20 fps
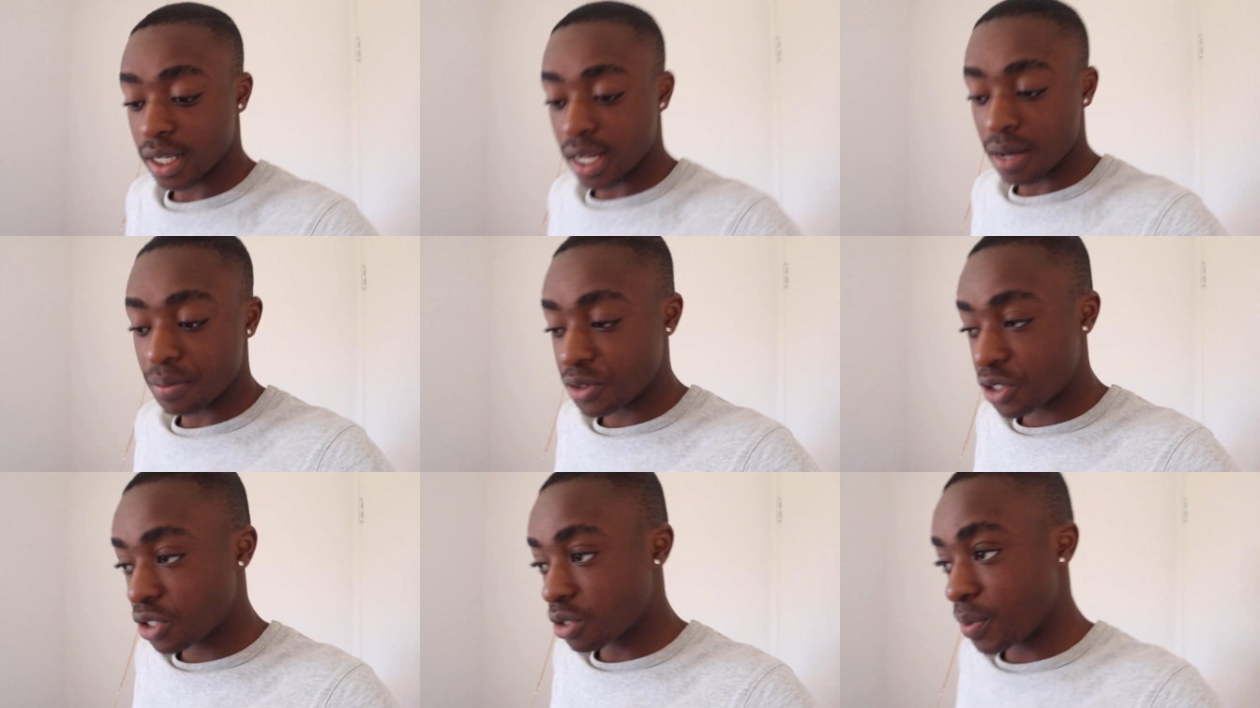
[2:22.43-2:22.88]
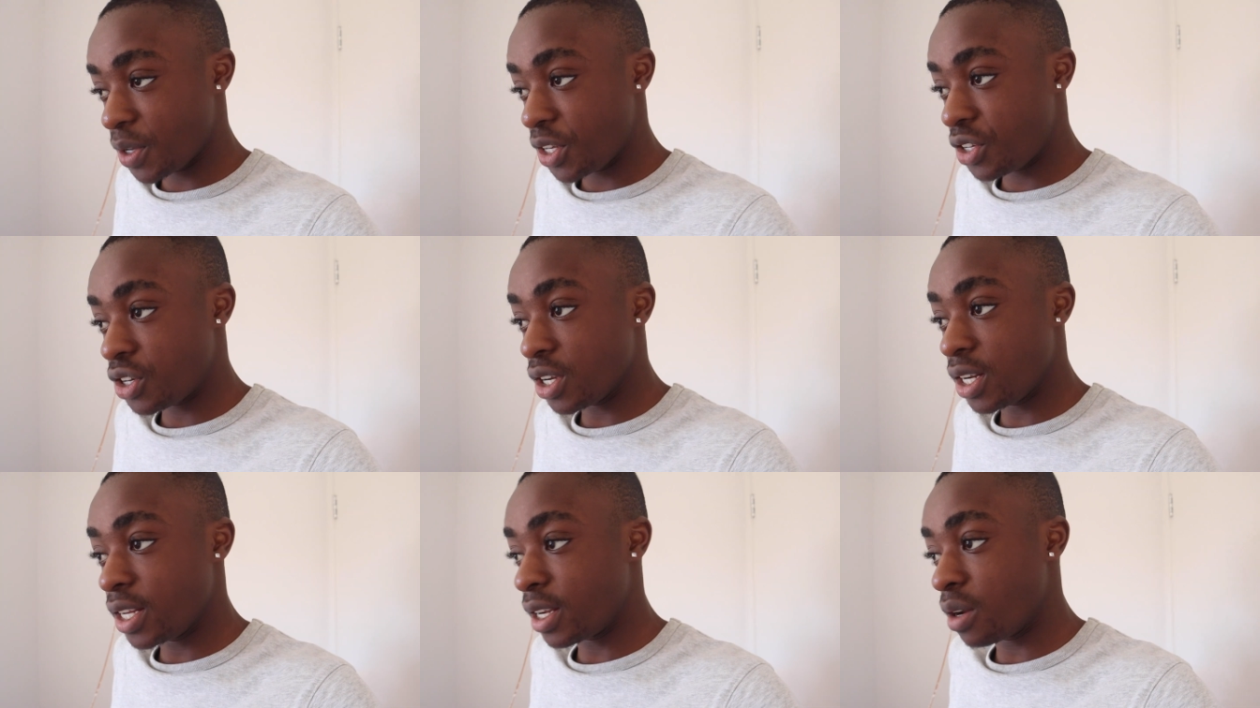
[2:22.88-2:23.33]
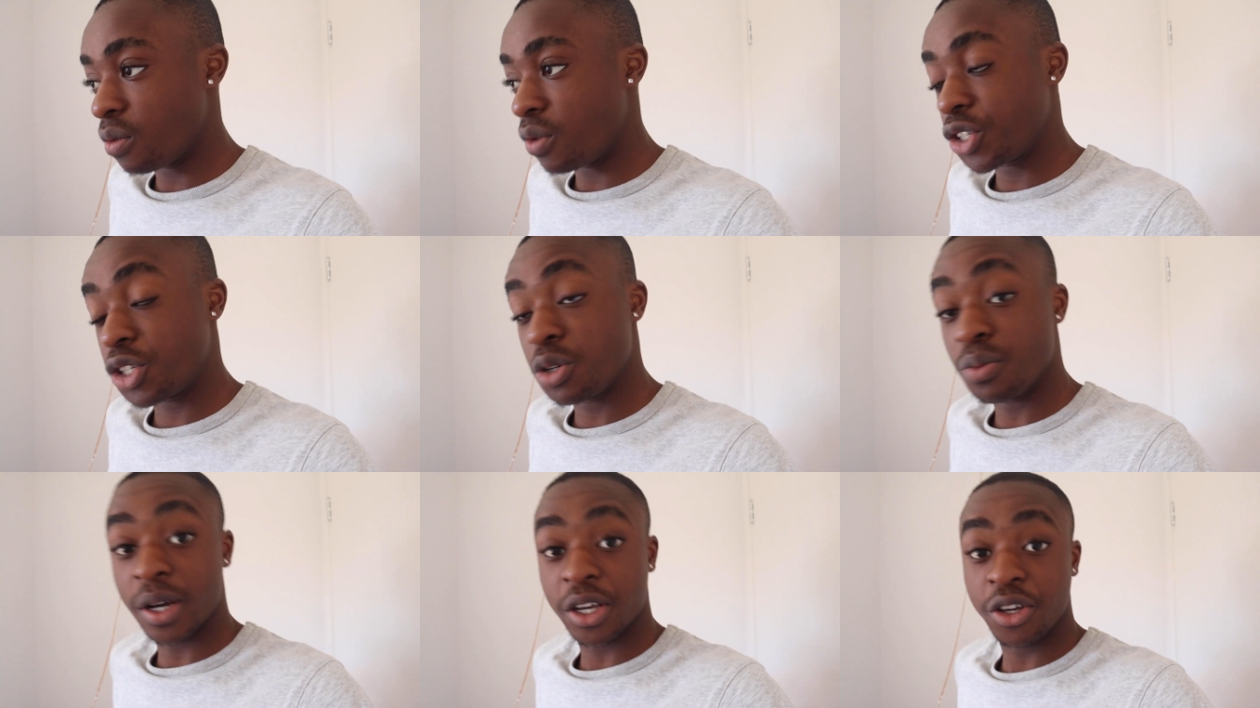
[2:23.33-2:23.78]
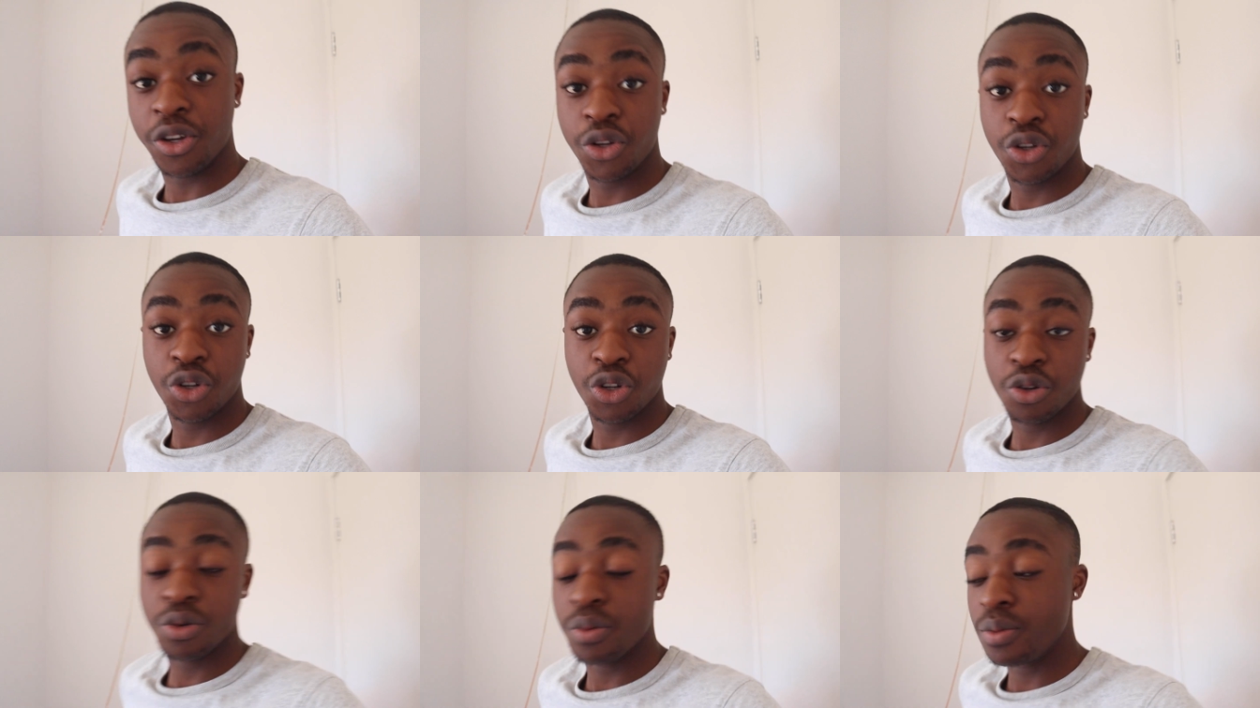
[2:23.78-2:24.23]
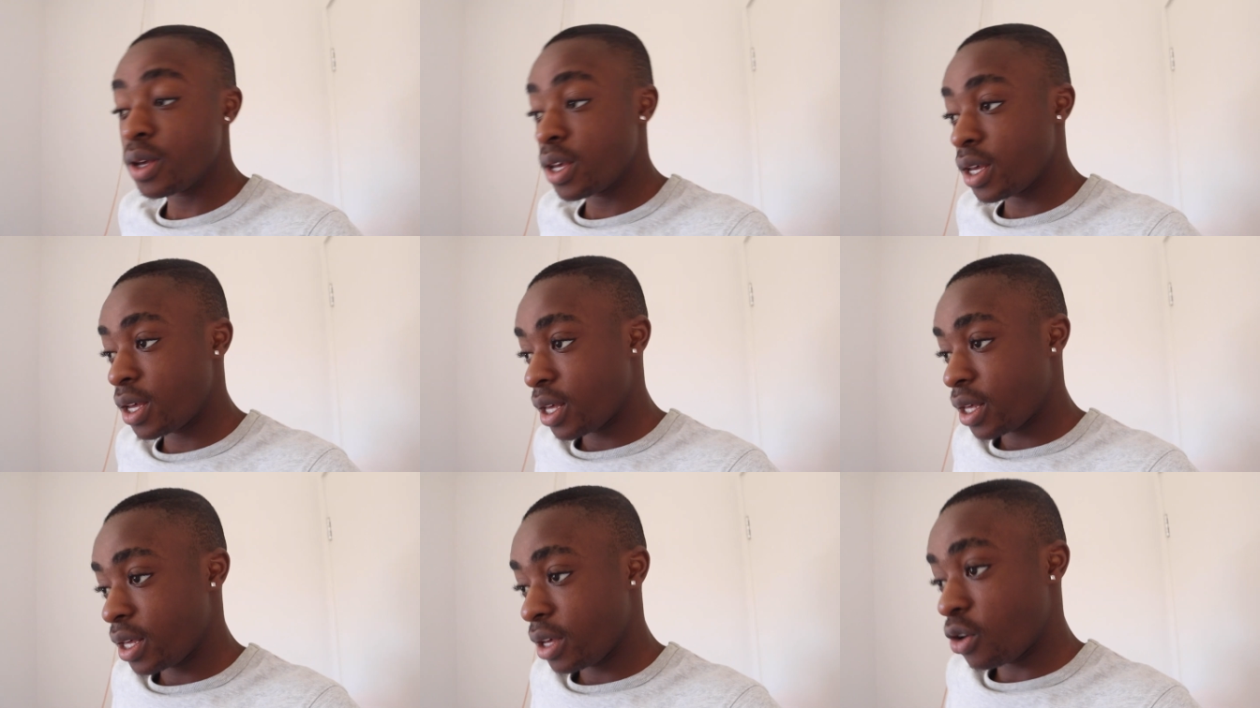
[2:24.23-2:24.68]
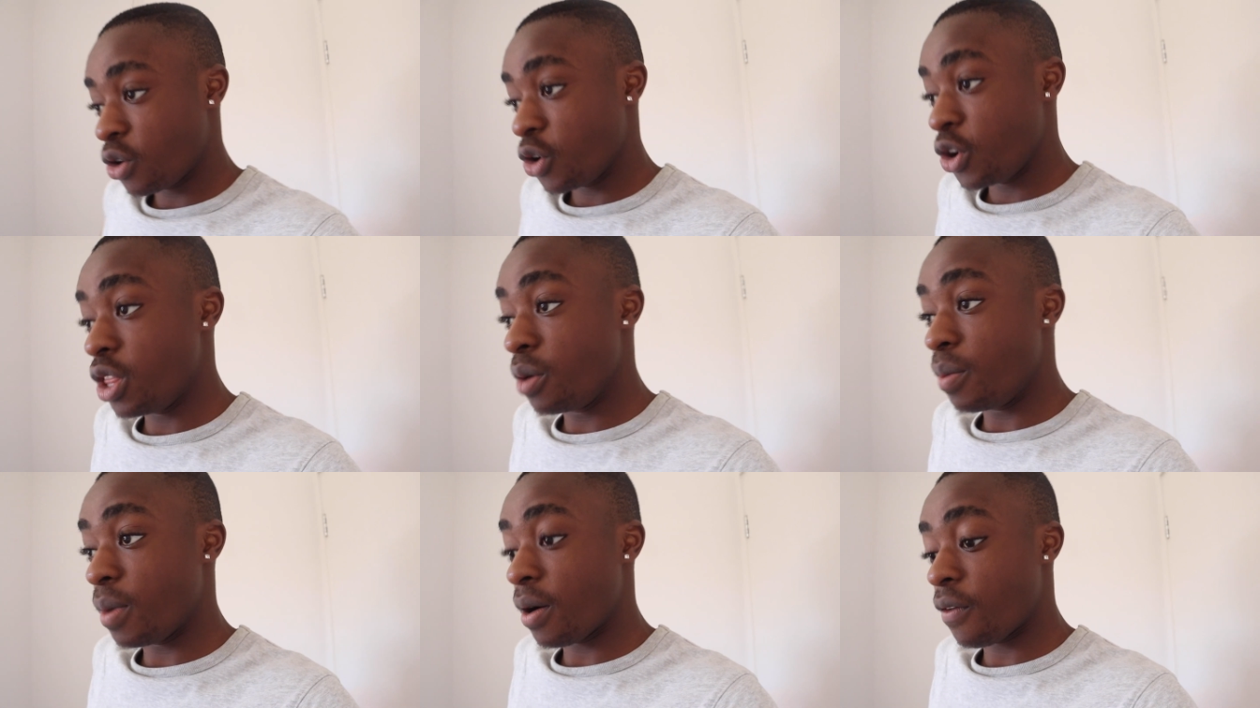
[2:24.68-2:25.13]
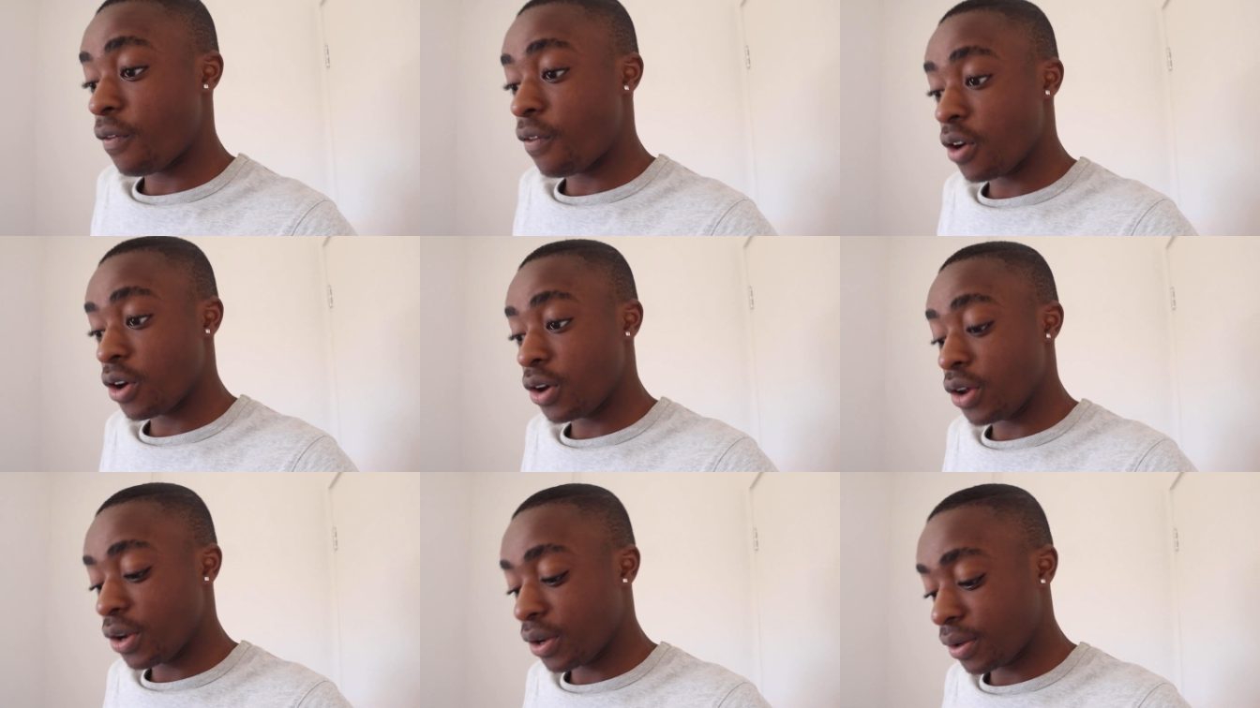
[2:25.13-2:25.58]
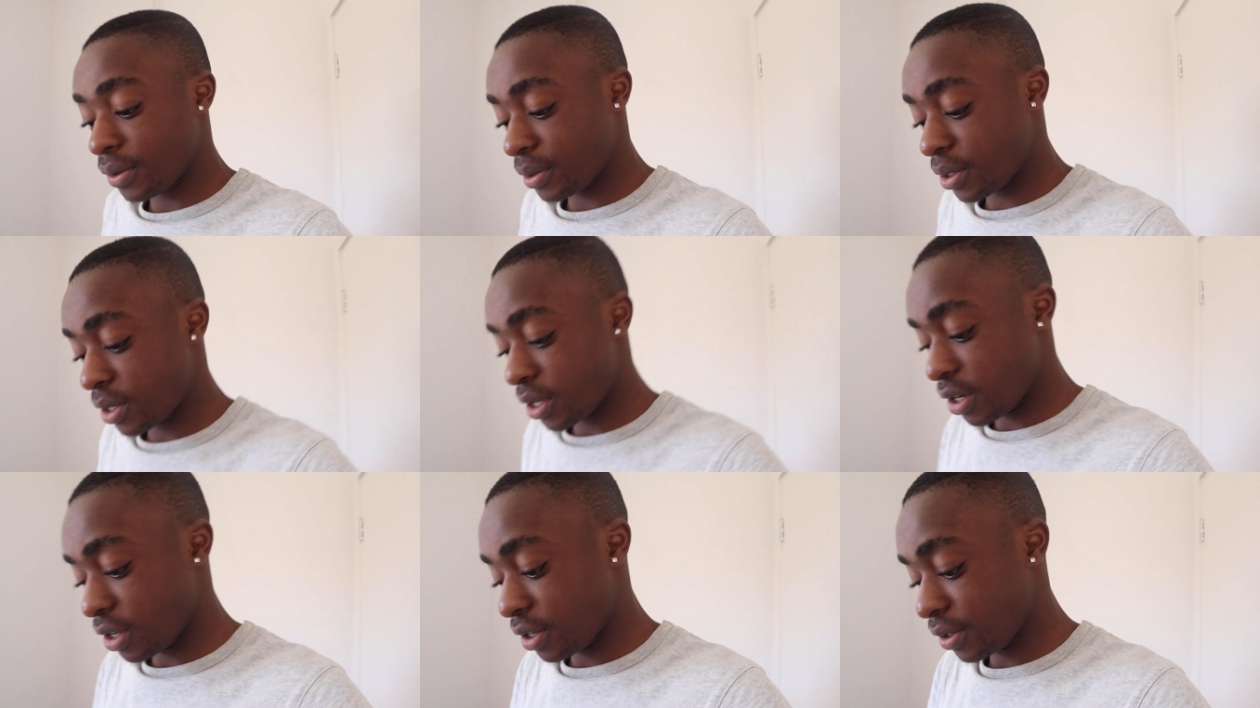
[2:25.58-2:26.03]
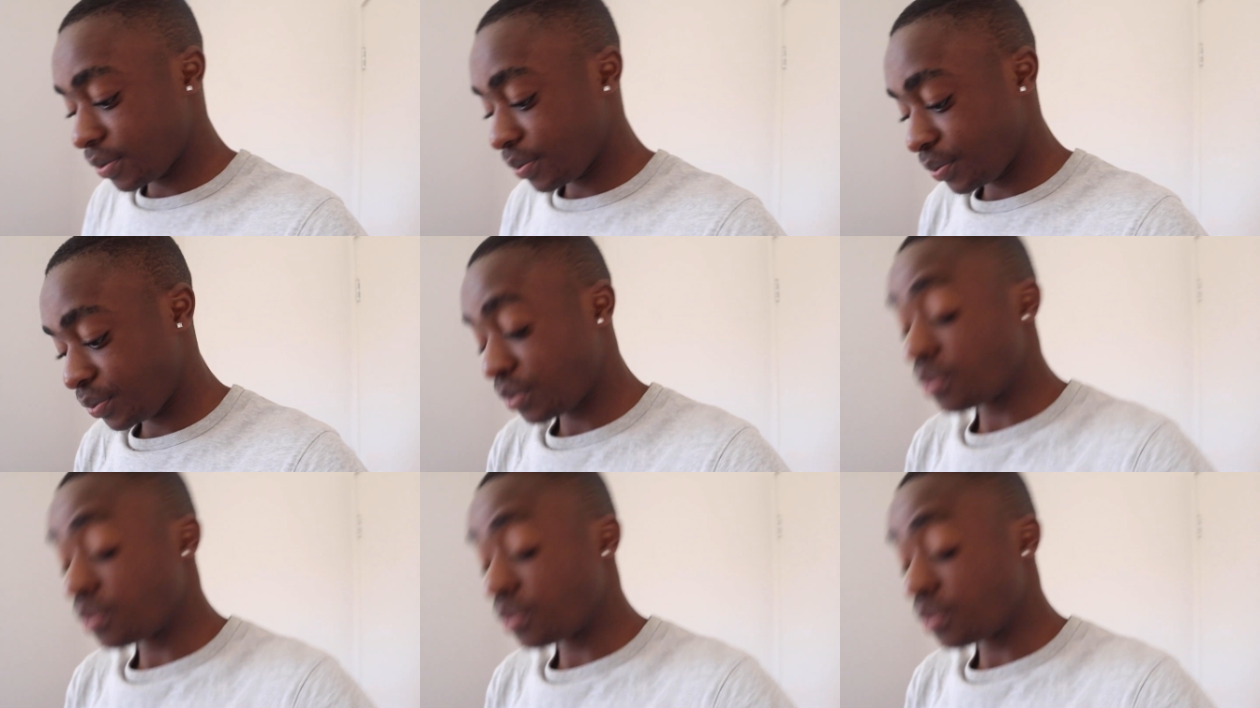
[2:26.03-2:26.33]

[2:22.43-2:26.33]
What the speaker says: I'm just gonna be chilling and watching my YouTube or either my phone, you know?